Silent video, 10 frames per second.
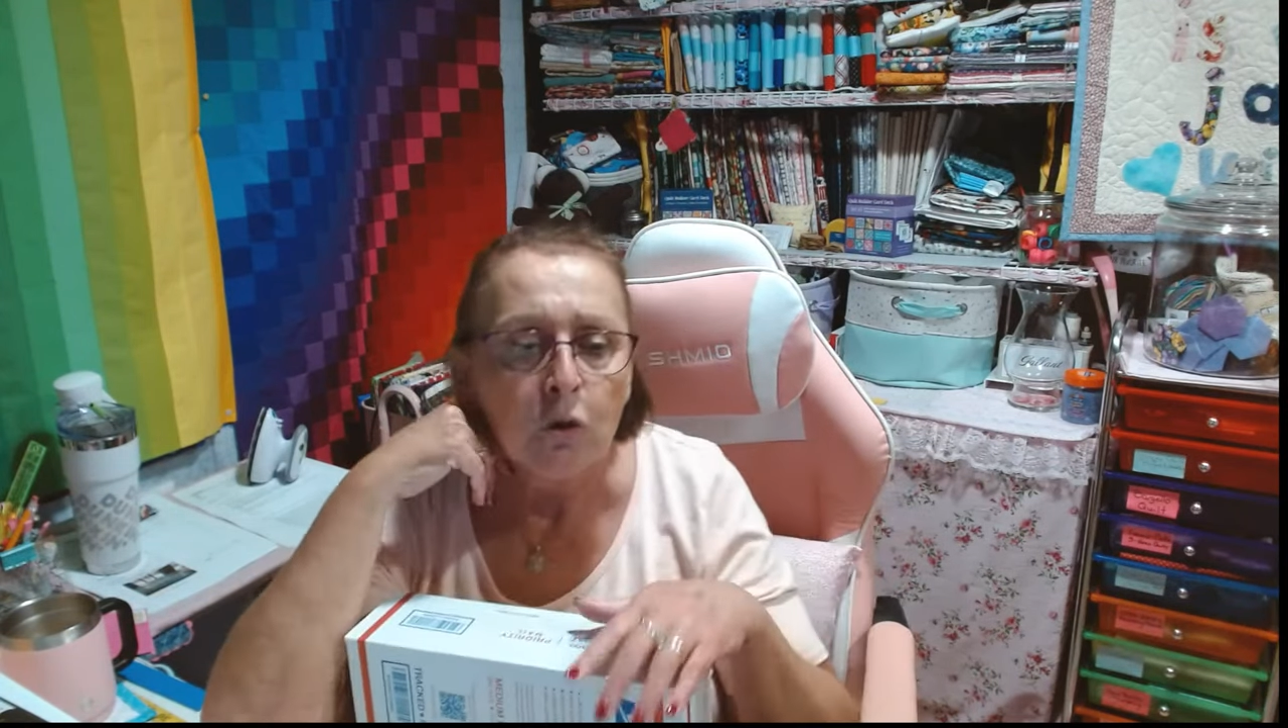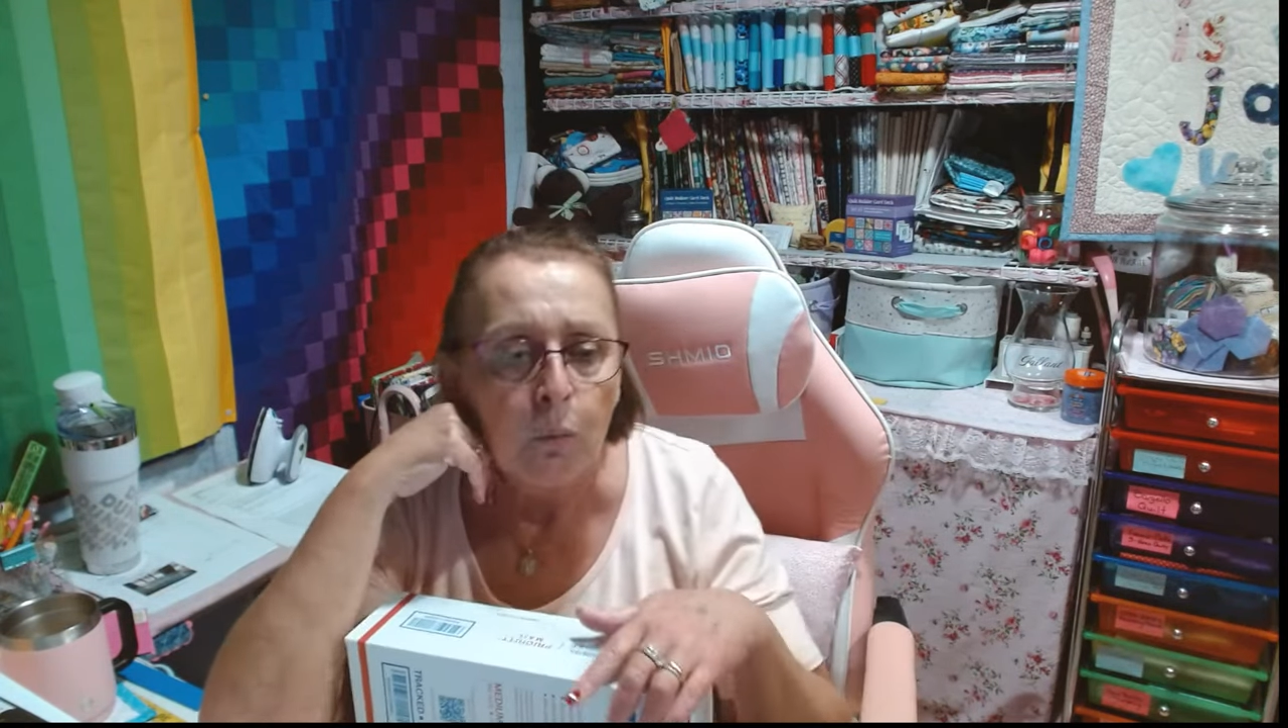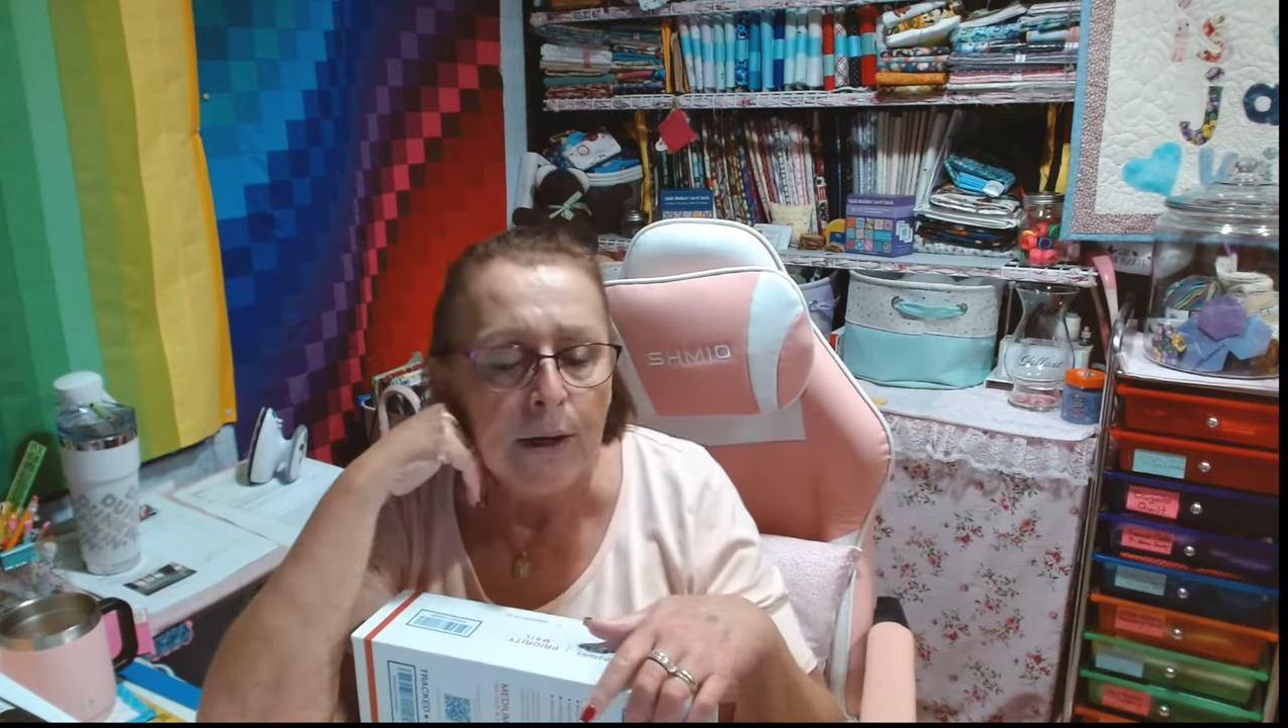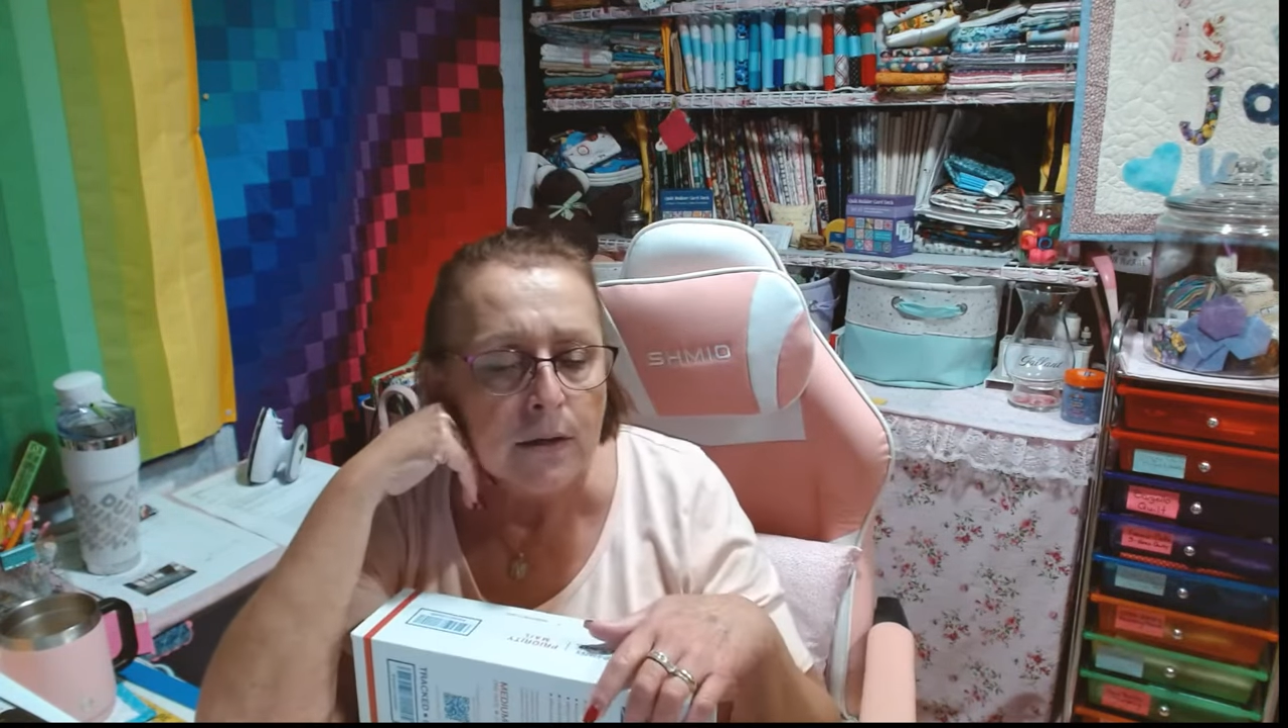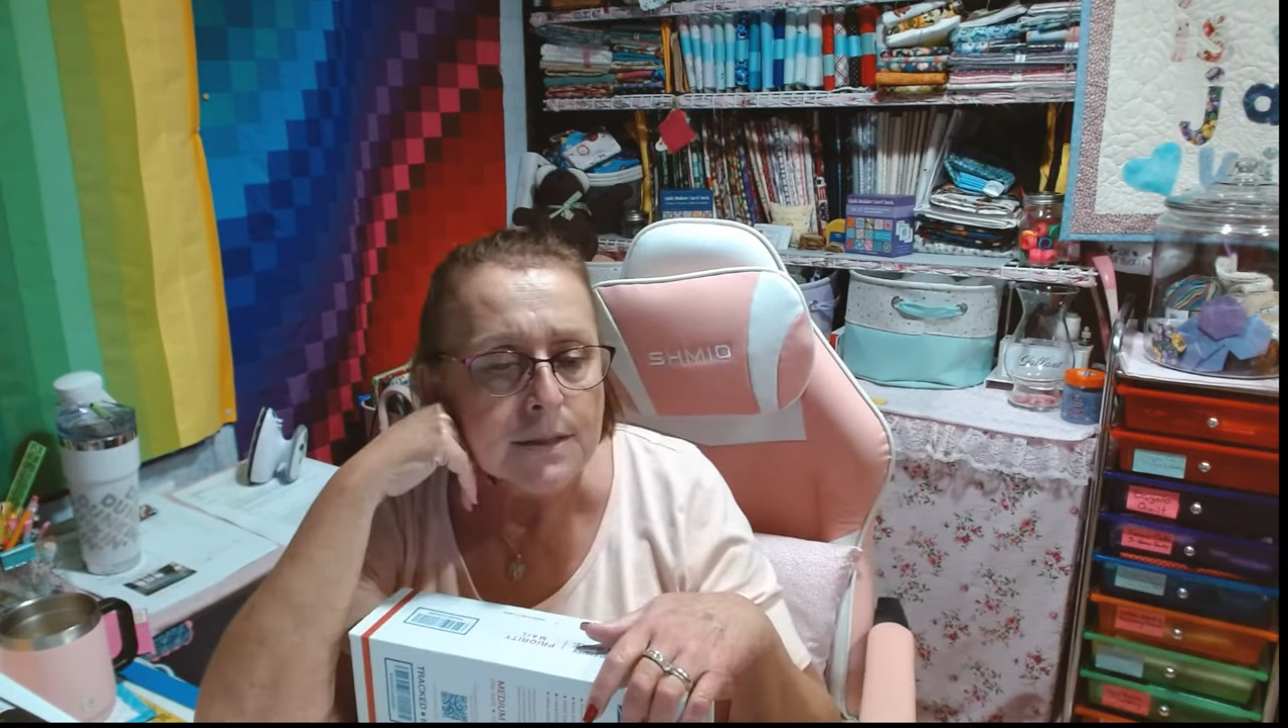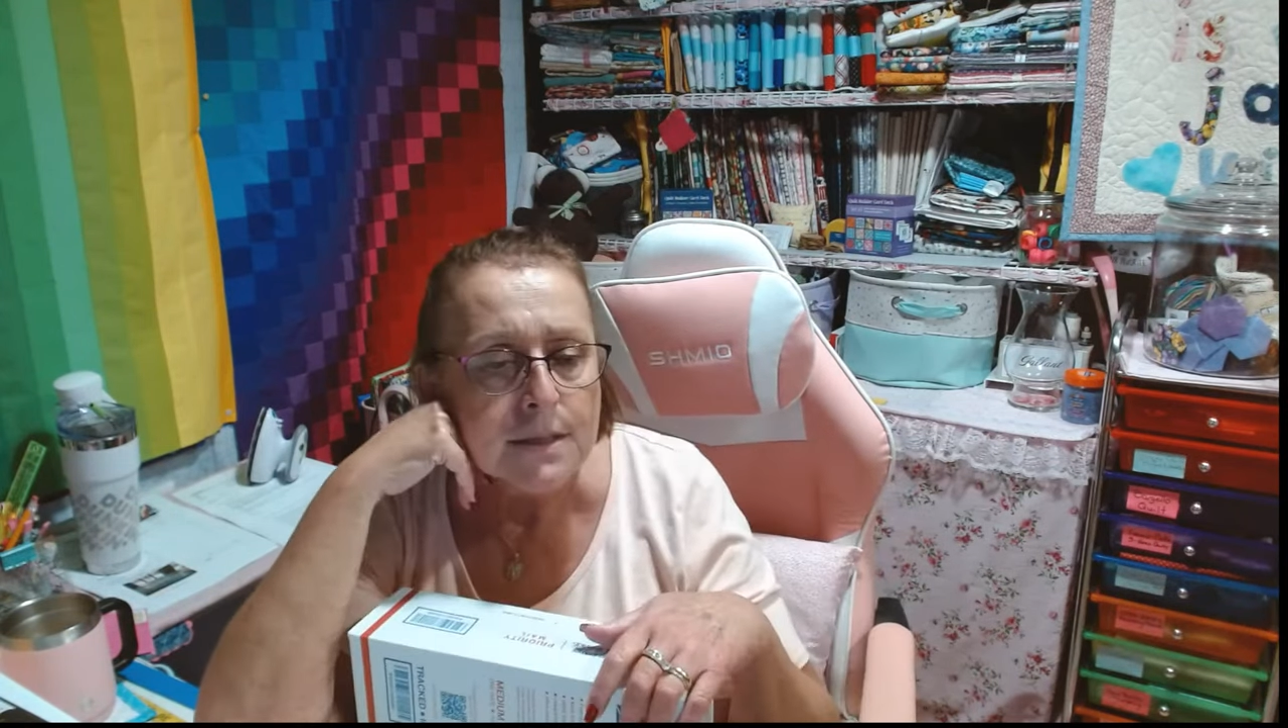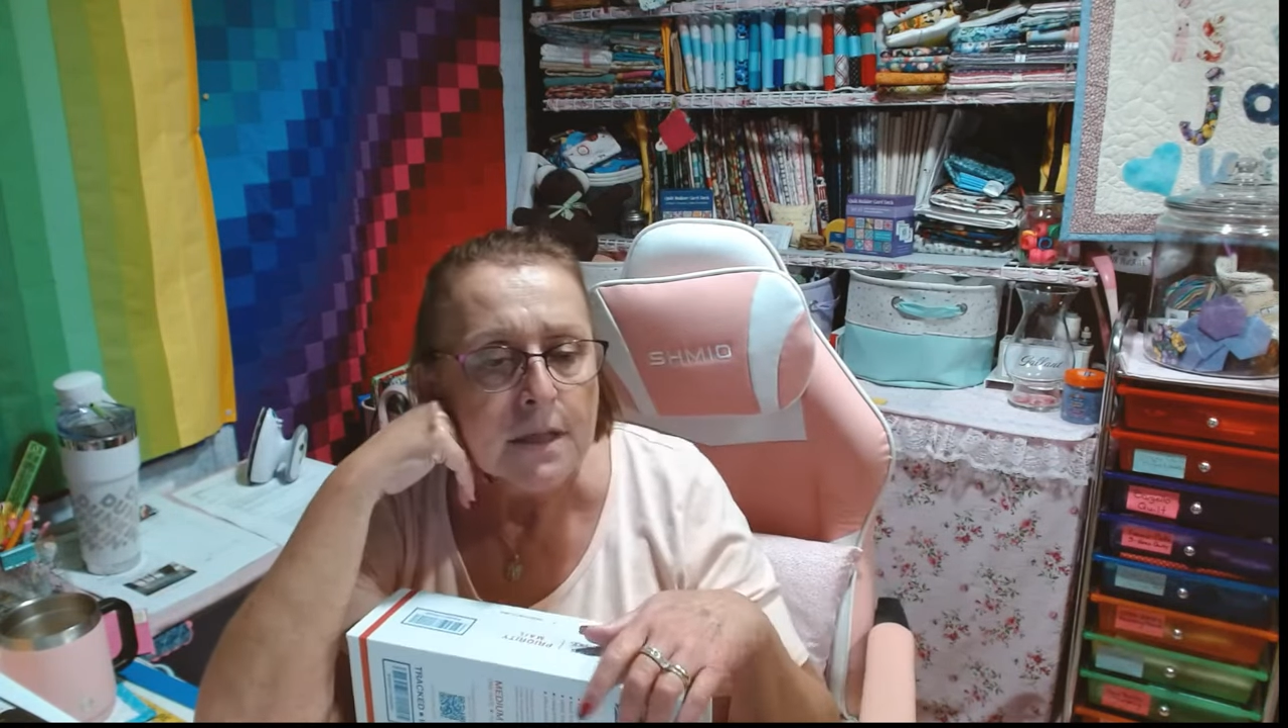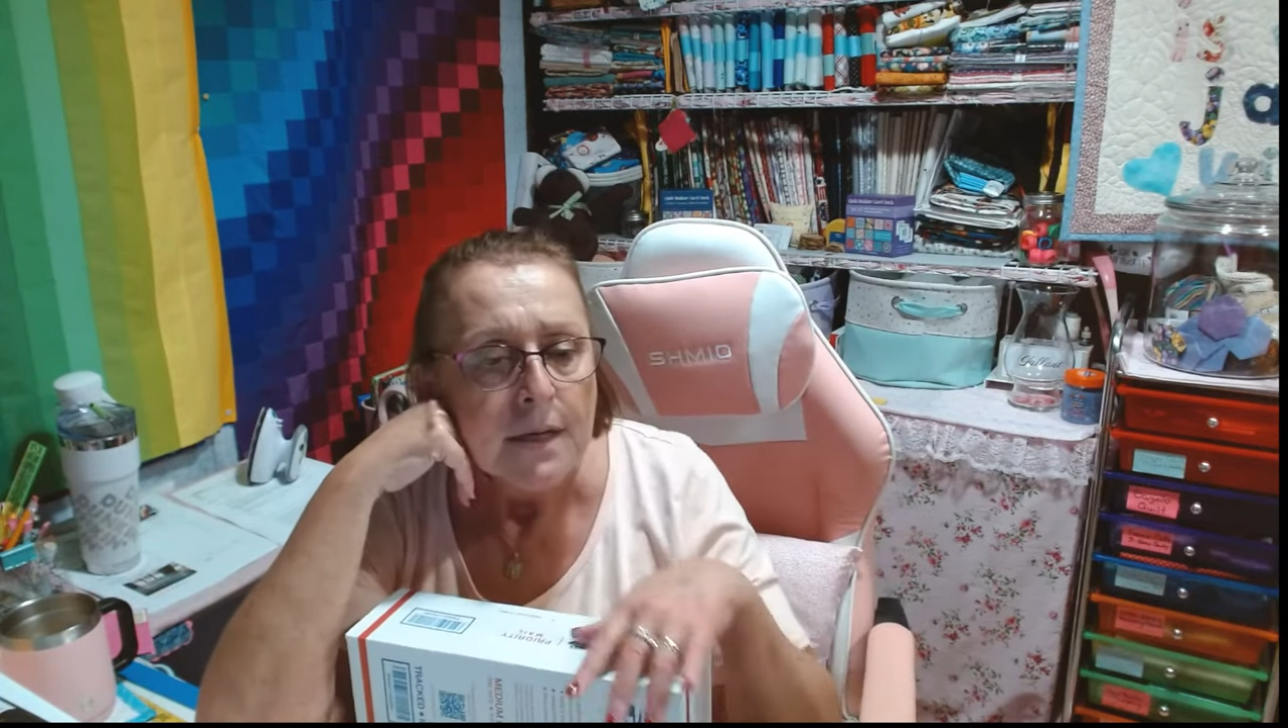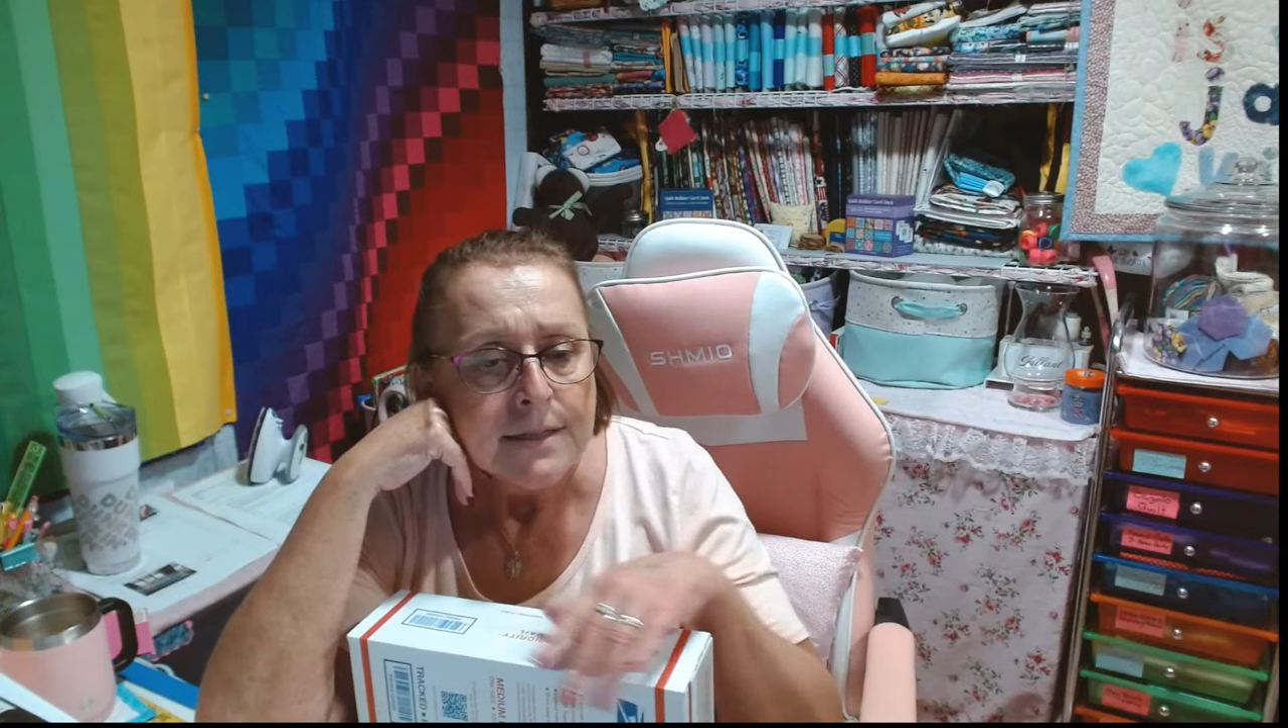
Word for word: quilt.